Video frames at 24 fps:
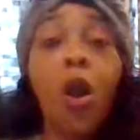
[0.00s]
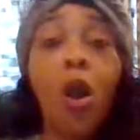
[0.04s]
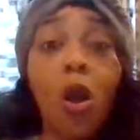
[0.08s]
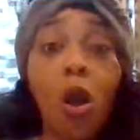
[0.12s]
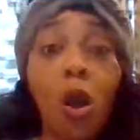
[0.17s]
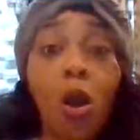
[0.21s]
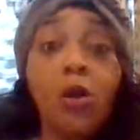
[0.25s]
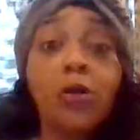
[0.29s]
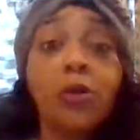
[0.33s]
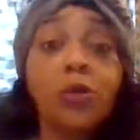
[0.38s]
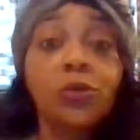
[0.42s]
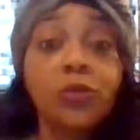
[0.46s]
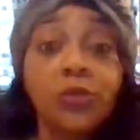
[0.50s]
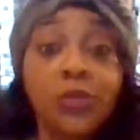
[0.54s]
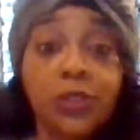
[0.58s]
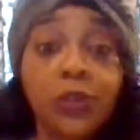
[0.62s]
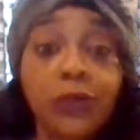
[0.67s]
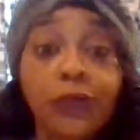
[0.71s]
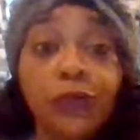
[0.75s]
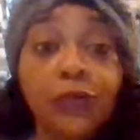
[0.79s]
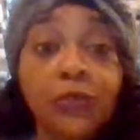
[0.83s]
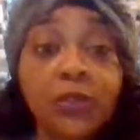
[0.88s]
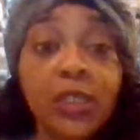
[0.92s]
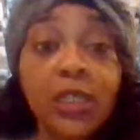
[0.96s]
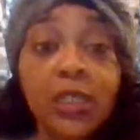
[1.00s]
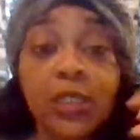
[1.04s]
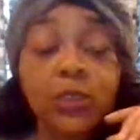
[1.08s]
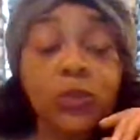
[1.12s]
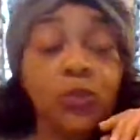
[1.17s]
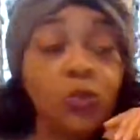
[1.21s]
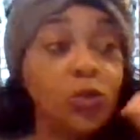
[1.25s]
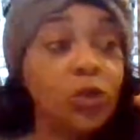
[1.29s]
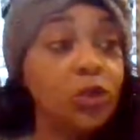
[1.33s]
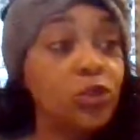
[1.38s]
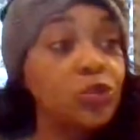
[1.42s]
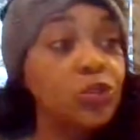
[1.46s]
All those different
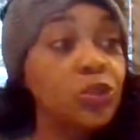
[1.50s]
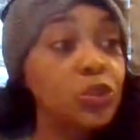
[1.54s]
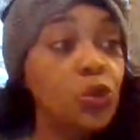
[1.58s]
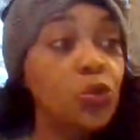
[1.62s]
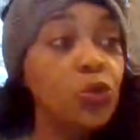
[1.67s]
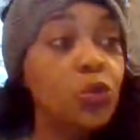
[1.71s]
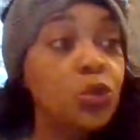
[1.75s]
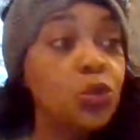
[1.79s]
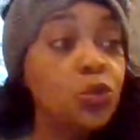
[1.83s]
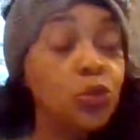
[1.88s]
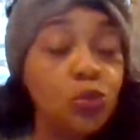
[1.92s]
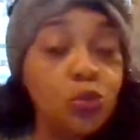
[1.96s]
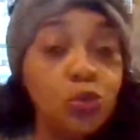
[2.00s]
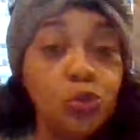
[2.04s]
things, when they're showing you,